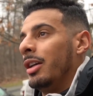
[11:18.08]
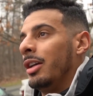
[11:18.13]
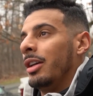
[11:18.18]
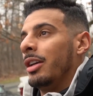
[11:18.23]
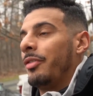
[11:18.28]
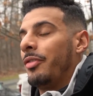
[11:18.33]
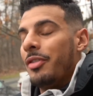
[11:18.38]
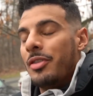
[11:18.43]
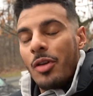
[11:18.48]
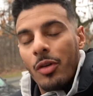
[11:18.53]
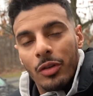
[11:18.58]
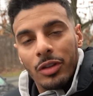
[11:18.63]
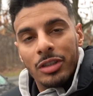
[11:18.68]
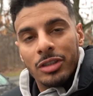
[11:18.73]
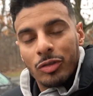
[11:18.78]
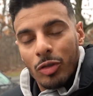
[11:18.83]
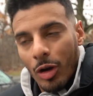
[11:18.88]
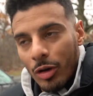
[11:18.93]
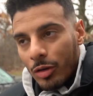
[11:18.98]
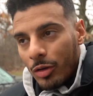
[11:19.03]
if you know the
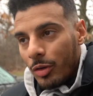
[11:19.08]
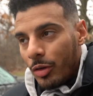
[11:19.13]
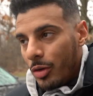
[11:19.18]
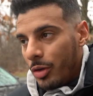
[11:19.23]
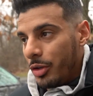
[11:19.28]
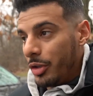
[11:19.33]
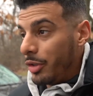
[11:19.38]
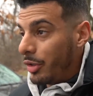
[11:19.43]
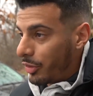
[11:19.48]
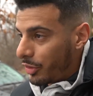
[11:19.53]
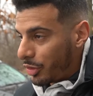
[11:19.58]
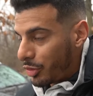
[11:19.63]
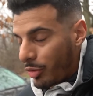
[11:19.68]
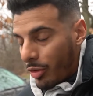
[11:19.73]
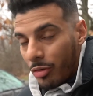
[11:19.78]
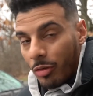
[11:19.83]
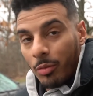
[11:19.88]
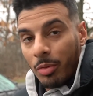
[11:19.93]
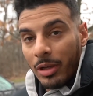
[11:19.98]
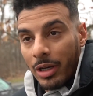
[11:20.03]
struggle, you know the
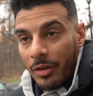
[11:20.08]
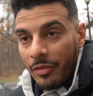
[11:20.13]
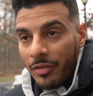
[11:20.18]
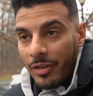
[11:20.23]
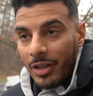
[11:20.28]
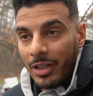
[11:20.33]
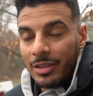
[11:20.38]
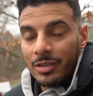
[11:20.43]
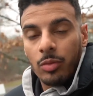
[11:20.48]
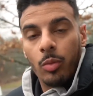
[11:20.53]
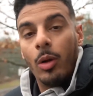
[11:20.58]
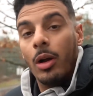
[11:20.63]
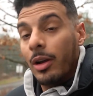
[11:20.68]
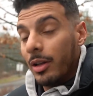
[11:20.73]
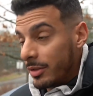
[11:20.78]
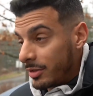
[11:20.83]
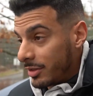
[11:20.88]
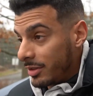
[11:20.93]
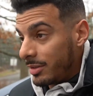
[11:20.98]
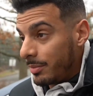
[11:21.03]
struggle. Planet Fitness, while
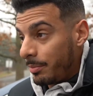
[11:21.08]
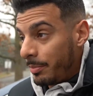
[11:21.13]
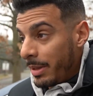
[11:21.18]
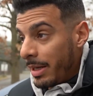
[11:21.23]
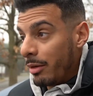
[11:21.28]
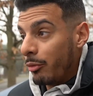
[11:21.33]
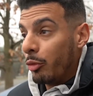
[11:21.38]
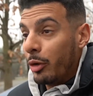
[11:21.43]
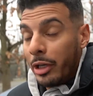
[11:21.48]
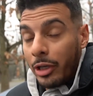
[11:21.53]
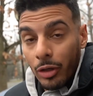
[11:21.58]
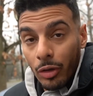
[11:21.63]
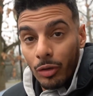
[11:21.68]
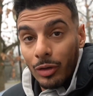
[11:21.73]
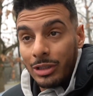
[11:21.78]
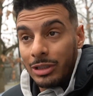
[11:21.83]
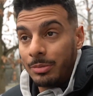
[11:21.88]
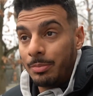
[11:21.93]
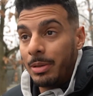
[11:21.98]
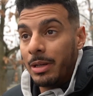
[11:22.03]
it's been real,
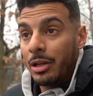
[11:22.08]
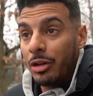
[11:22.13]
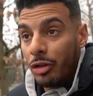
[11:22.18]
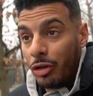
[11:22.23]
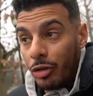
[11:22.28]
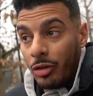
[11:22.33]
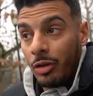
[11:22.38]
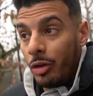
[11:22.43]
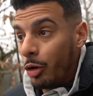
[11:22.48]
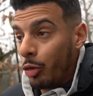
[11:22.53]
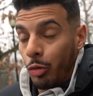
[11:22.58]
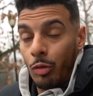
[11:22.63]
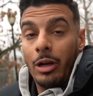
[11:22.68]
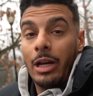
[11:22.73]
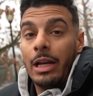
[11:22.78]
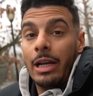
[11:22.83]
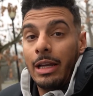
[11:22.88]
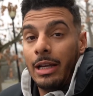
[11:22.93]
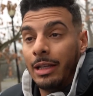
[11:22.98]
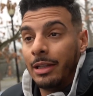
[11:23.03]
it's been
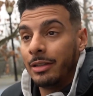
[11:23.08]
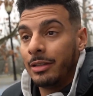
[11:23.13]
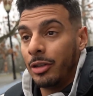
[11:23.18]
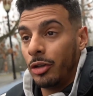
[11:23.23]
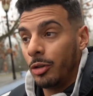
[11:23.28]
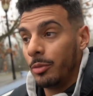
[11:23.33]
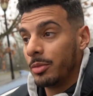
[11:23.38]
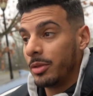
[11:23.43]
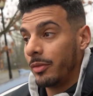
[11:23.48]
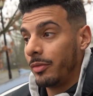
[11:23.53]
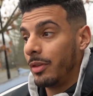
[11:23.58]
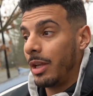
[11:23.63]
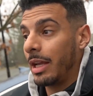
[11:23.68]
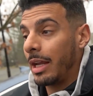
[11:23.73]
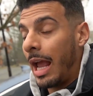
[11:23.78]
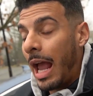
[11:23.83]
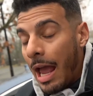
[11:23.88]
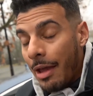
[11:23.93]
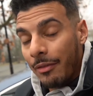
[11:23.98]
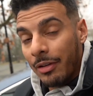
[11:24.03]
great in terms of like
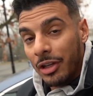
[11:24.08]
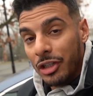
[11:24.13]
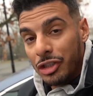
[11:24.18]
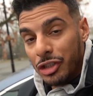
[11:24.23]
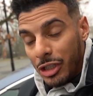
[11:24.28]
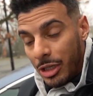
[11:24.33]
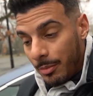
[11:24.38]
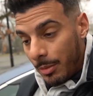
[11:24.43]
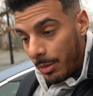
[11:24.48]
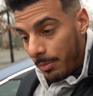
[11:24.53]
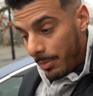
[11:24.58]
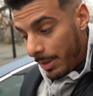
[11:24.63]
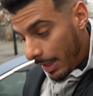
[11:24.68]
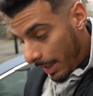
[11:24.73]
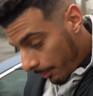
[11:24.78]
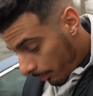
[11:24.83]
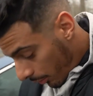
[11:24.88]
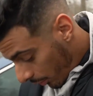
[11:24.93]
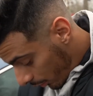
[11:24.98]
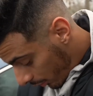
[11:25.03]
having a gym and being
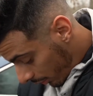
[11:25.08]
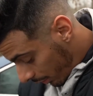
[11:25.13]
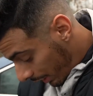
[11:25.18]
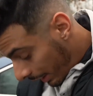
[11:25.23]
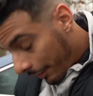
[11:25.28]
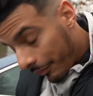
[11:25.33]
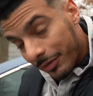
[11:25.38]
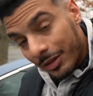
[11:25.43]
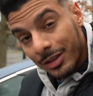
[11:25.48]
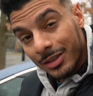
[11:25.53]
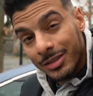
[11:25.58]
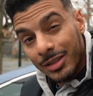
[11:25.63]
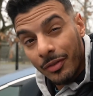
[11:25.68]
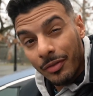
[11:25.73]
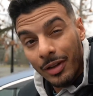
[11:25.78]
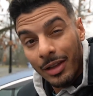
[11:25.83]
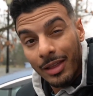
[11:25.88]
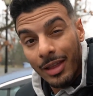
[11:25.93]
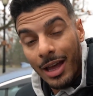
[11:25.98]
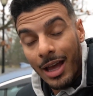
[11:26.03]
able to lift and stuff
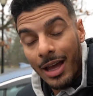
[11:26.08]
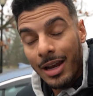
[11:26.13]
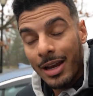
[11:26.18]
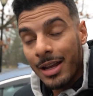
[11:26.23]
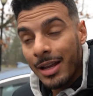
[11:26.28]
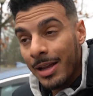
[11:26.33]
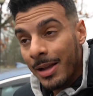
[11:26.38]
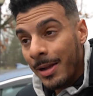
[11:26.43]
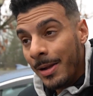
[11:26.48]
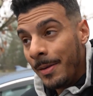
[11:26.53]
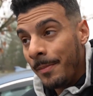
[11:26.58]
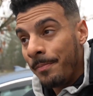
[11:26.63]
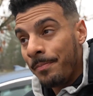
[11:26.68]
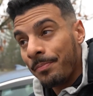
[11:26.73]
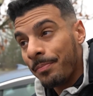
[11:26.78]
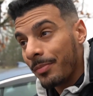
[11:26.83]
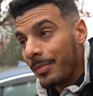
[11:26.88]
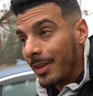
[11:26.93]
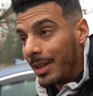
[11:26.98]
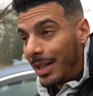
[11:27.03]
like that.
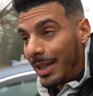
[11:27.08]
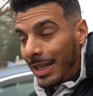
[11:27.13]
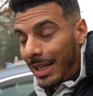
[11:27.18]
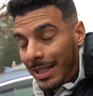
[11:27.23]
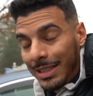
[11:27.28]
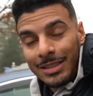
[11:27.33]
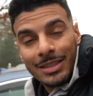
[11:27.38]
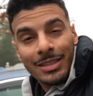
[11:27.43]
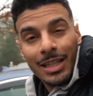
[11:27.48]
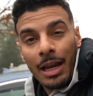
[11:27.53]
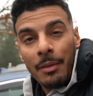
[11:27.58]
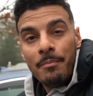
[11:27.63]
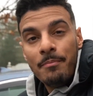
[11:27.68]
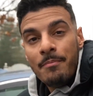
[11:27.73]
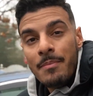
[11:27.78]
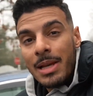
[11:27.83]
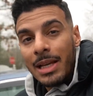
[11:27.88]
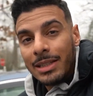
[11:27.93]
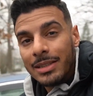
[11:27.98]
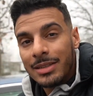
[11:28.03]
I
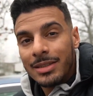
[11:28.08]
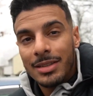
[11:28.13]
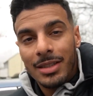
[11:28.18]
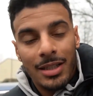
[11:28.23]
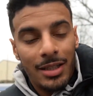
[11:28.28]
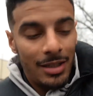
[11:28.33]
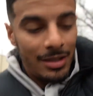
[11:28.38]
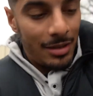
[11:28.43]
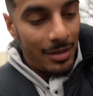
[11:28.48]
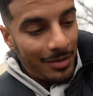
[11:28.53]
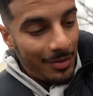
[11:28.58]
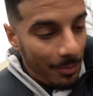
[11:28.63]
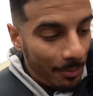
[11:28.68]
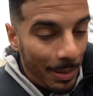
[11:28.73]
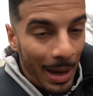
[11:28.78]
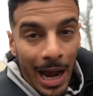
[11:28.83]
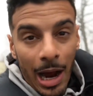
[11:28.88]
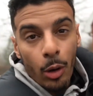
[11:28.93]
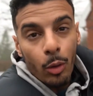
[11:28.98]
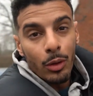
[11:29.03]
miss
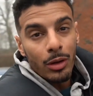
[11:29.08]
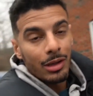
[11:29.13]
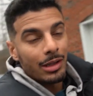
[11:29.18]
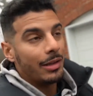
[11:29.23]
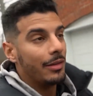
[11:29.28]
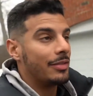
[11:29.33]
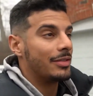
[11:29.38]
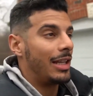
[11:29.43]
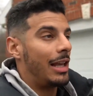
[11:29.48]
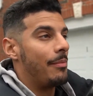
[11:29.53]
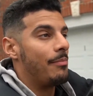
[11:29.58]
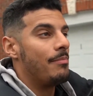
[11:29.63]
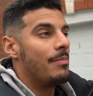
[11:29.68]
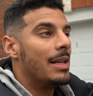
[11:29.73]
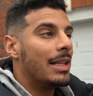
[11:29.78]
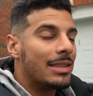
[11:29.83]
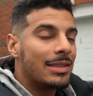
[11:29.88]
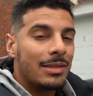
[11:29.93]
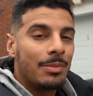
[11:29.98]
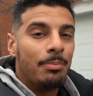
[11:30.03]
power lifts, I
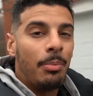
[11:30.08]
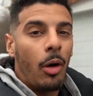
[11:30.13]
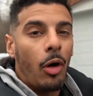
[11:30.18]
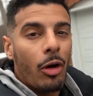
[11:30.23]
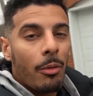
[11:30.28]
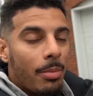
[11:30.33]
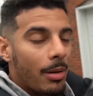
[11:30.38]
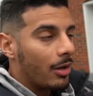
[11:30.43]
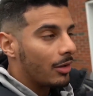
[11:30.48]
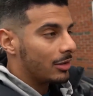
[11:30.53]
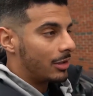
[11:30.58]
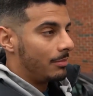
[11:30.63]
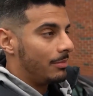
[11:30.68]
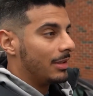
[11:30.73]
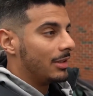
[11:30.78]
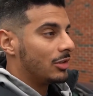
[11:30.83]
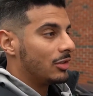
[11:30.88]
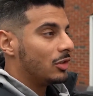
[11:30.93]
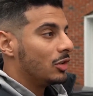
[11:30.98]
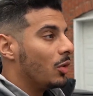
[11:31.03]
miss barbells, I
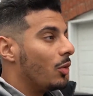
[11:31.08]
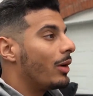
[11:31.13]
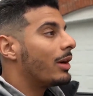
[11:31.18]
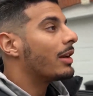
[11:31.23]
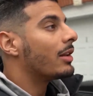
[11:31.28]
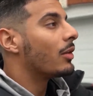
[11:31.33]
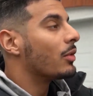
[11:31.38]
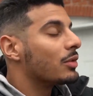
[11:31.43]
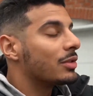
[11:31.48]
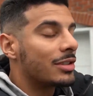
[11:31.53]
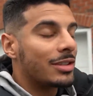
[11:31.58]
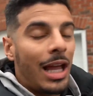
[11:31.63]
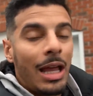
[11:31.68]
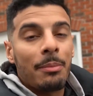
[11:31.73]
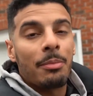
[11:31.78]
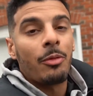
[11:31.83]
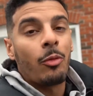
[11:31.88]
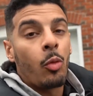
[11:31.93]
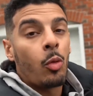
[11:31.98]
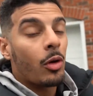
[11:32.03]
miss doing those
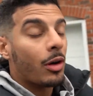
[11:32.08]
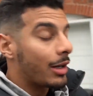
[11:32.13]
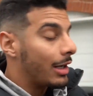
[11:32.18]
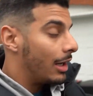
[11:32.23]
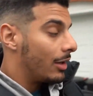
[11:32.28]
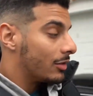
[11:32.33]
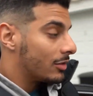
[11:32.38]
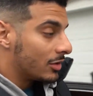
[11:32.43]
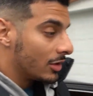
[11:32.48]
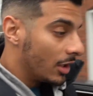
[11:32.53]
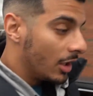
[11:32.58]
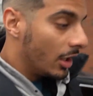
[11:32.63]
type of workouts